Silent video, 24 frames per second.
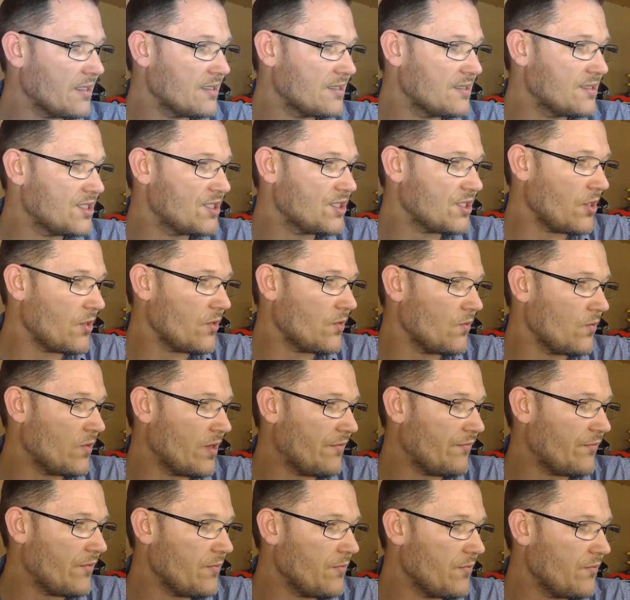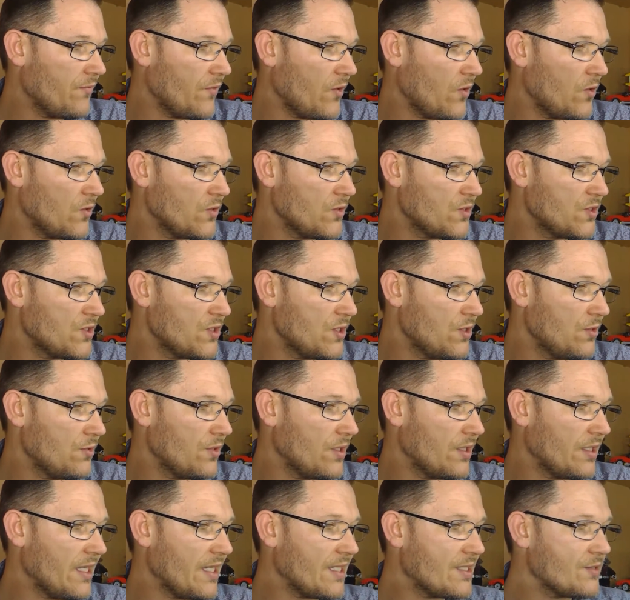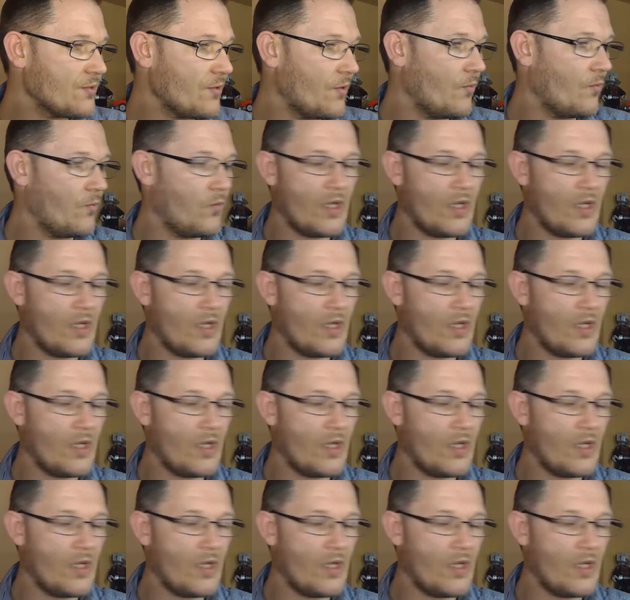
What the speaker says: So if we move on to the next one,